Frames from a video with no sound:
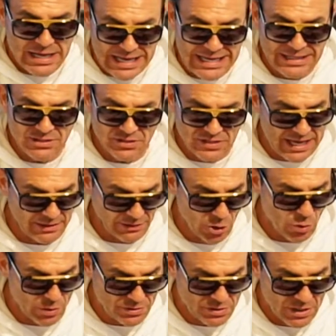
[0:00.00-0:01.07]
in St.
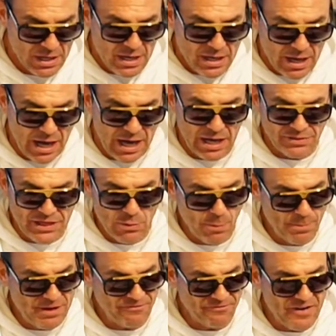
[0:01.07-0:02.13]
Louis. Uh, they will
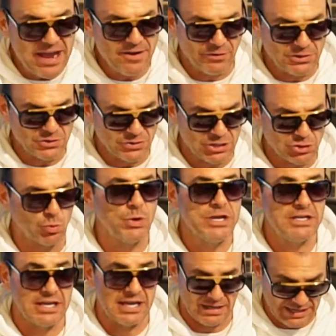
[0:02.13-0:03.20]
be favorites this
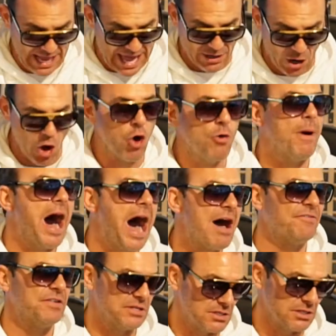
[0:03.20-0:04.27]
weekend at home,
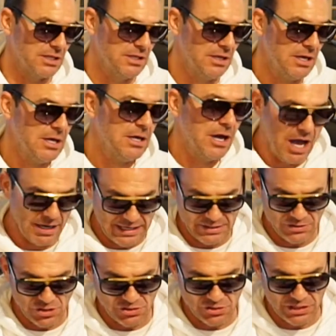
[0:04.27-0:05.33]
obviously,
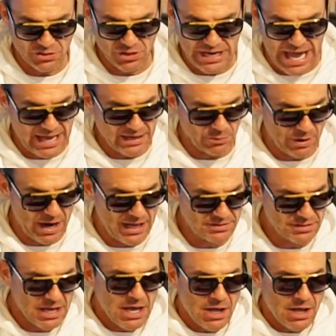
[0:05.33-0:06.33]
against the Cincinnati Reds.